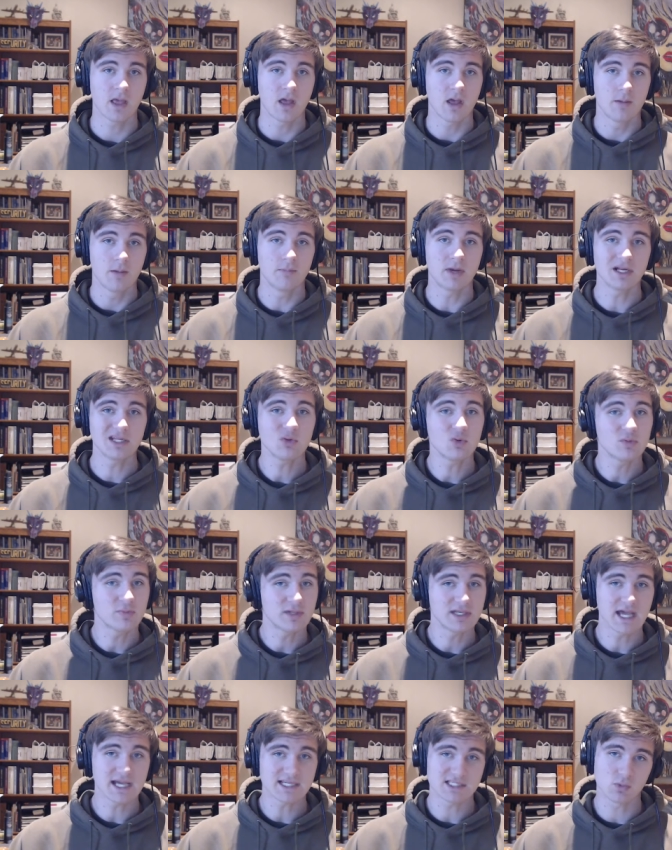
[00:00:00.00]
Money would
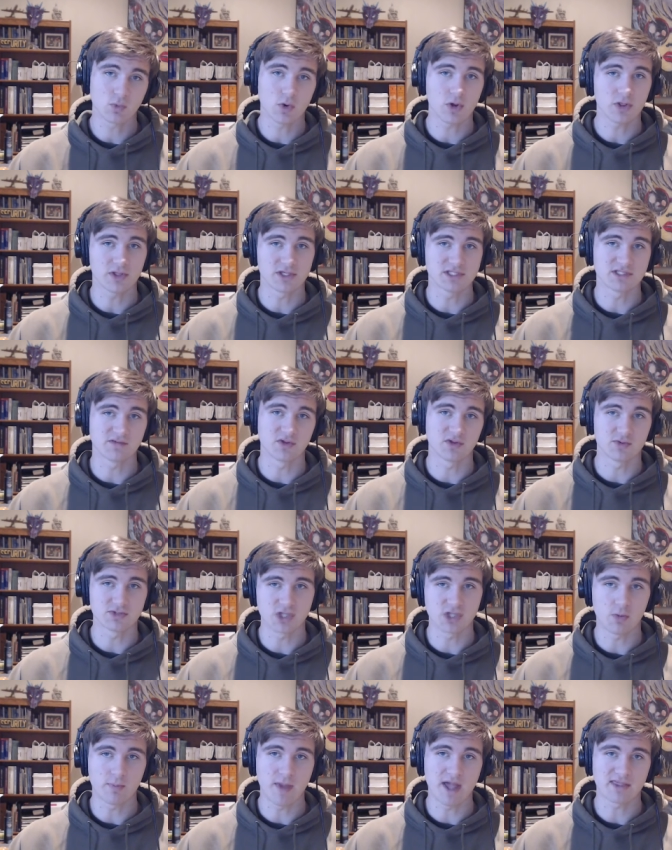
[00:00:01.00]
be next to worthless if there was
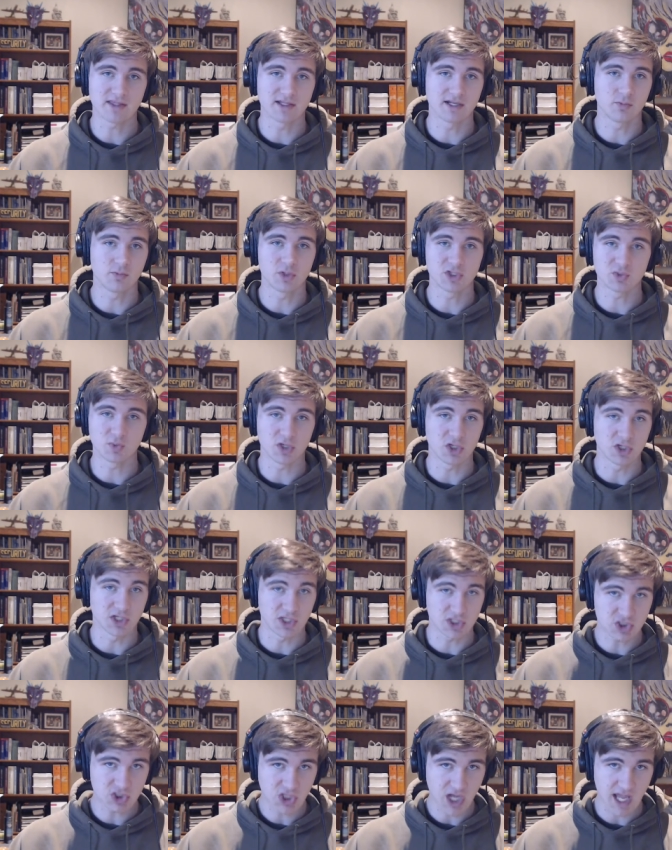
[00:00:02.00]
no method in which we could
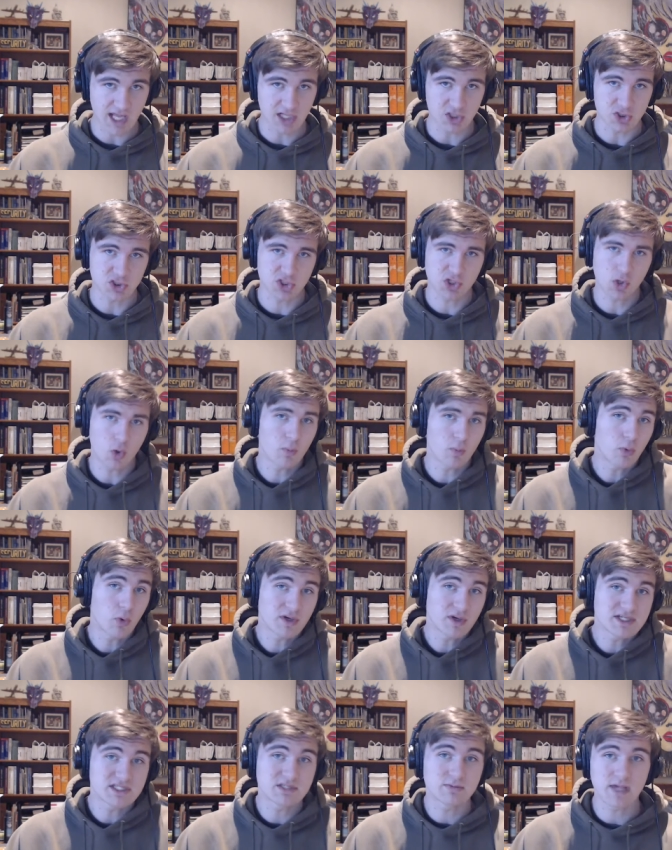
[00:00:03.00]
exchange. The whole
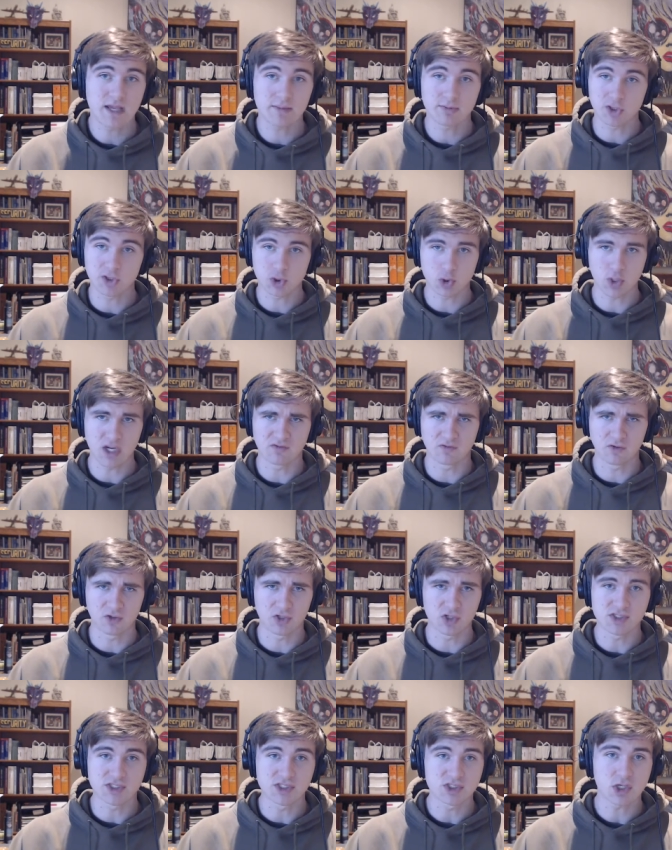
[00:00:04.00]
point is to be able to trade for
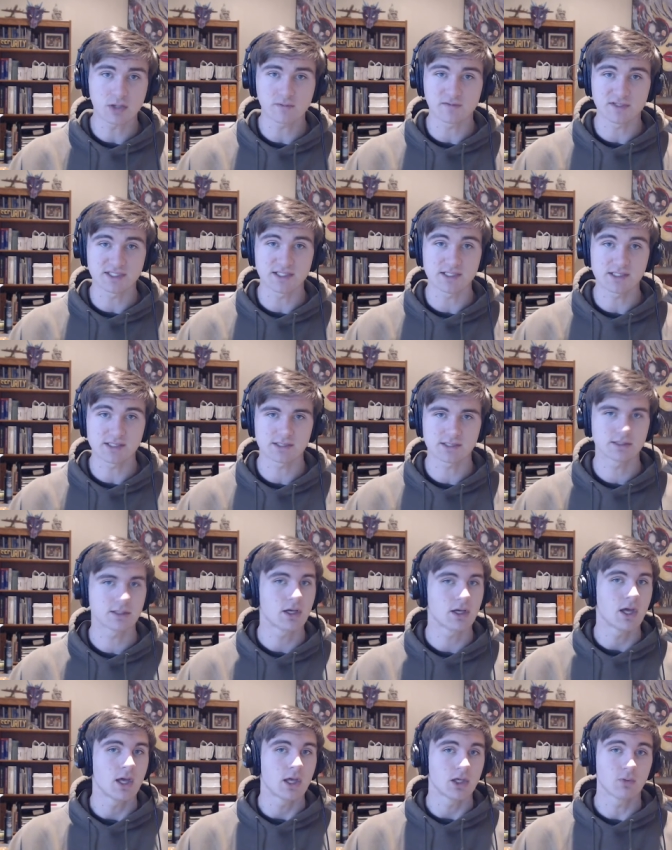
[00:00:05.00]
goods and services.
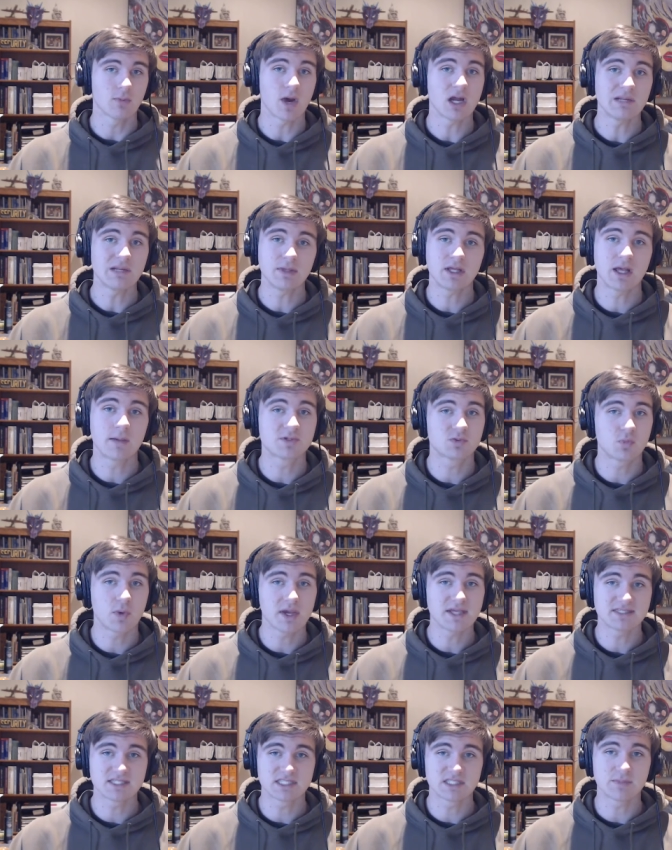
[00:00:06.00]
Your money becomes
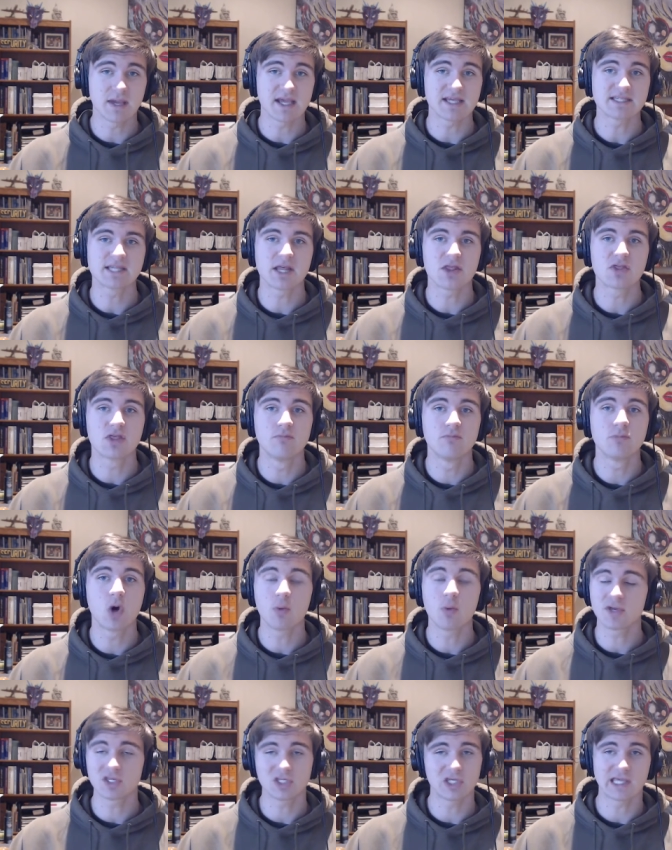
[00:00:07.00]
wasted space the
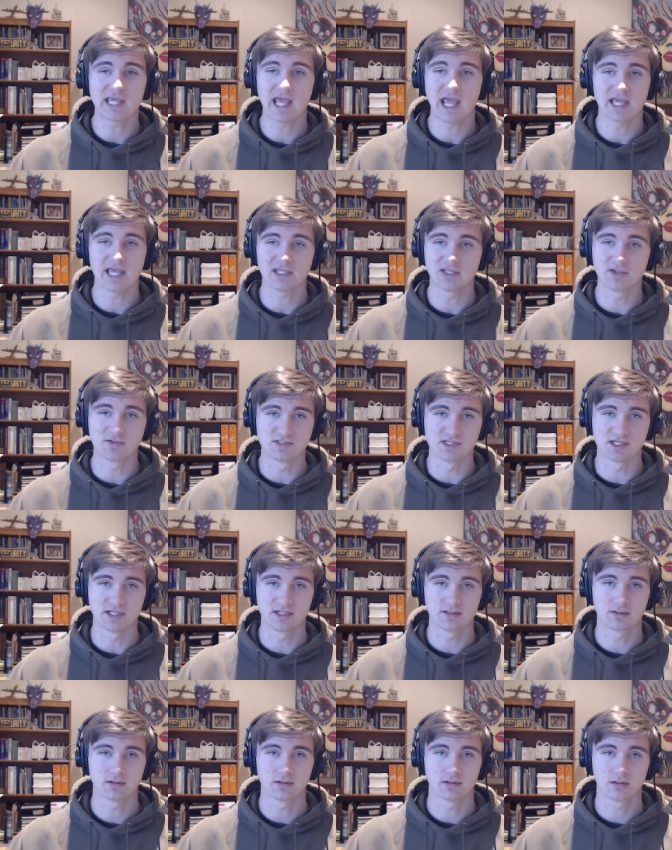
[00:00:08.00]
moment you can't use it.